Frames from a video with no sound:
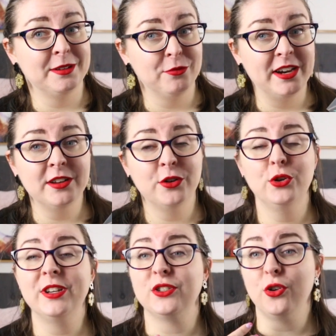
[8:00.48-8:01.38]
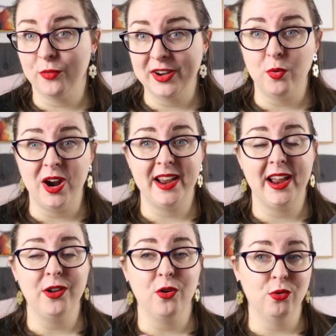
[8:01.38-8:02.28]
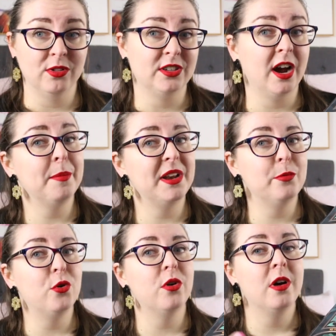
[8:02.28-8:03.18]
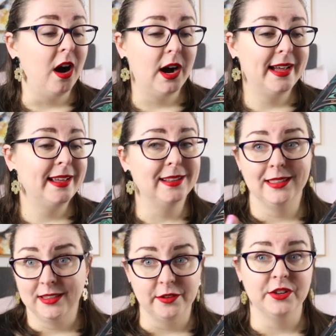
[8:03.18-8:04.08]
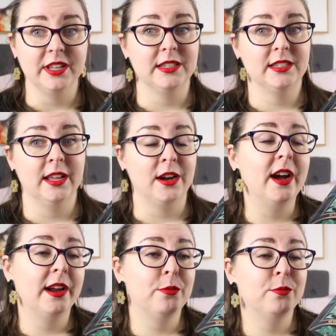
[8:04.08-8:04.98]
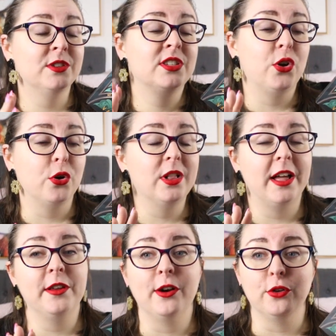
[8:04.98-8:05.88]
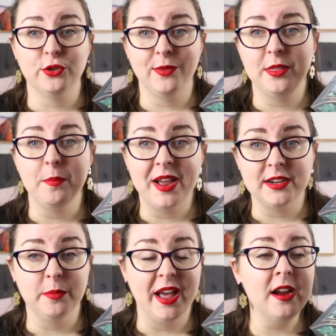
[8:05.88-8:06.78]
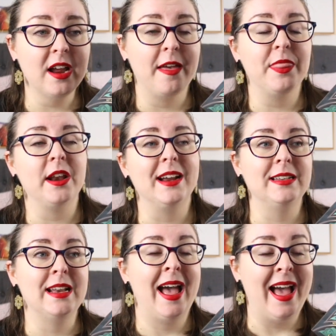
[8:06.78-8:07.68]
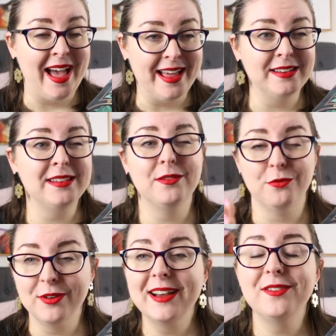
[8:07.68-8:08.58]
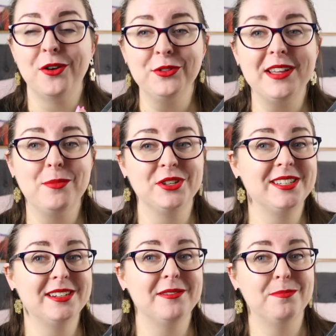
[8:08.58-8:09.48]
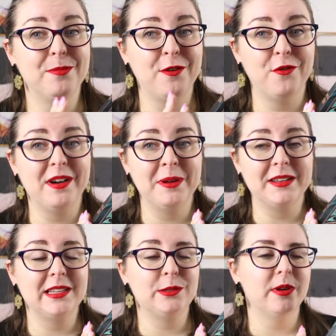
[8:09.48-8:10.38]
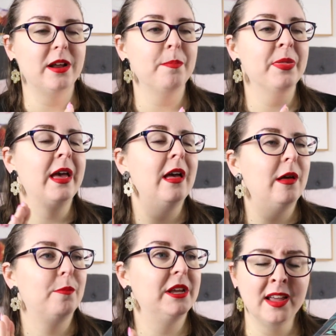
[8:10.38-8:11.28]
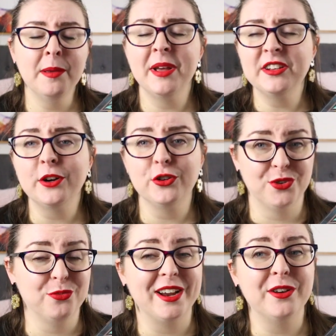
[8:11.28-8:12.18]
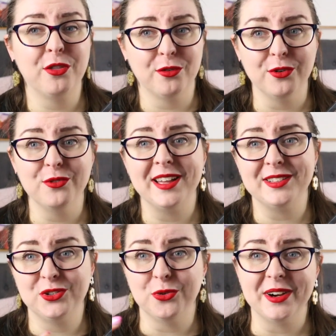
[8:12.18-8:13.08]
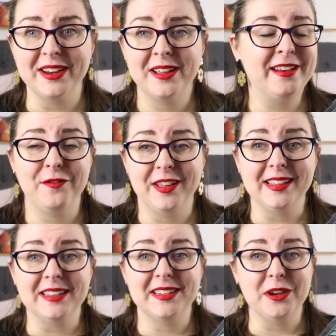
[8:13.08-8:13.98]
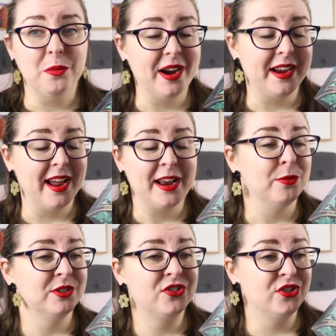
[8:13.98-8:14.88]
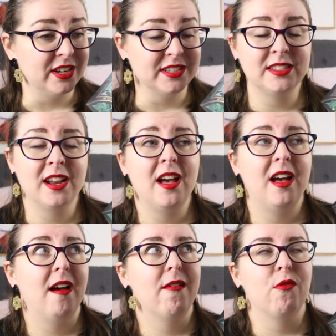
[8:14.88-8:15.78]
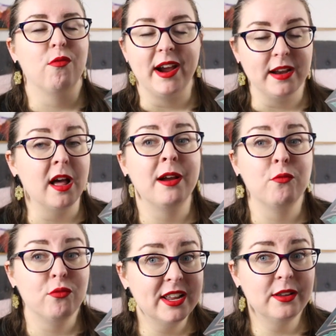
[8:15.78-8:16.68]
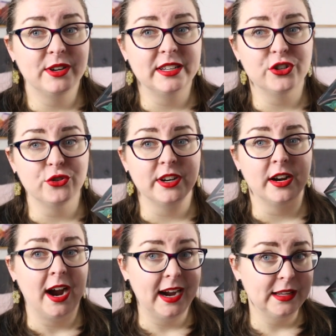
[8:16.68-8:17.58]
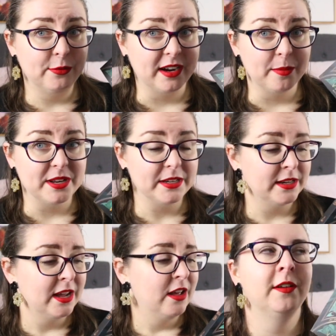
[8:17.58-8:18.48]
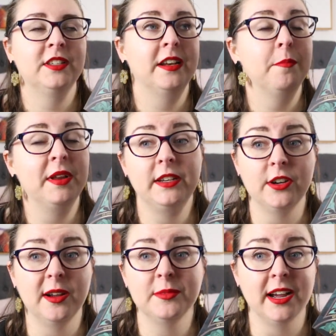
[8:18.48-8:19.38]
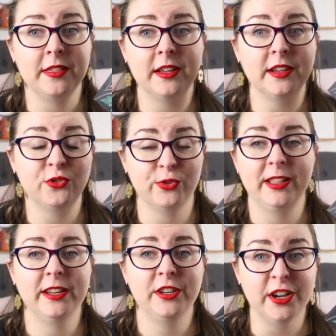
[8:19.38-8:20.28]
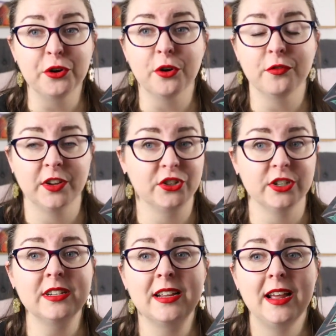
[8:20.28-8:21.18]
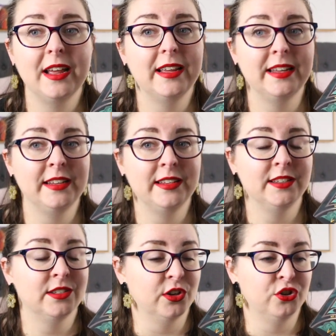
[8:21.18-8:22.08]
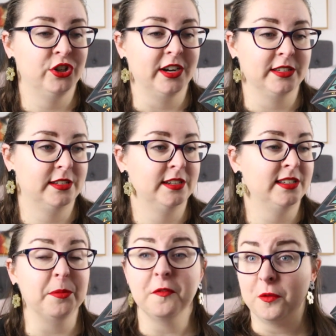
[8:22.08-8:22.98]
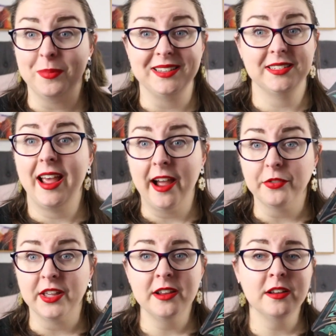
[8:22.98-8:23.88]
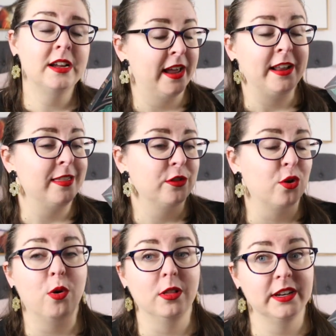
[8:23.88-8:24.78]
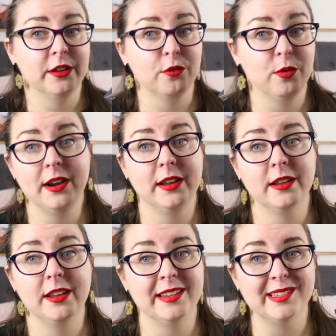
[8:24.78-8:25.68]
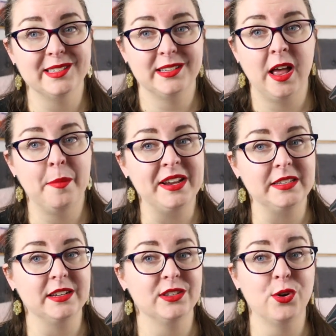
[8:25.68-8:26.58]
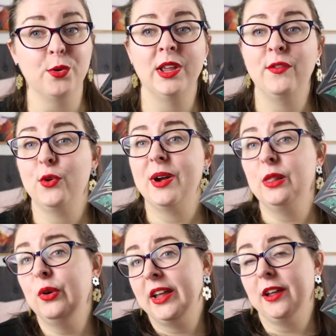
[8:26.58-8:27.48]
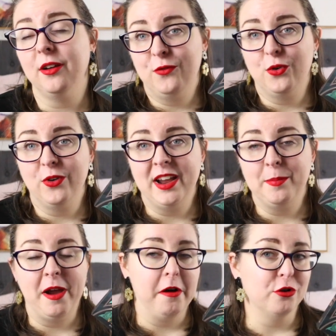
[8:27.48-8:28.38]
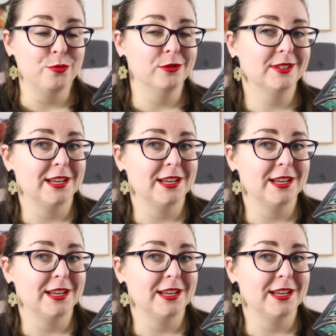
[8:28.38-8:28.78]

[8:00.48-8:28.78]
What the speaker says: a reader who does not read YA all the time anymore, I loved this. Like, I was so glad that I got to read them back to back and that I hadn't read Only a Monster before I picked this one up. It meant I got to read through that story in a fairly contained way. And it was just great. I really, really enjoyed it. I highly recommend it. I've said it many times. I think Australian young adult fiction is just some of the best out there. And I think the quality of the writing is amazing. So if you are looking for a paranormal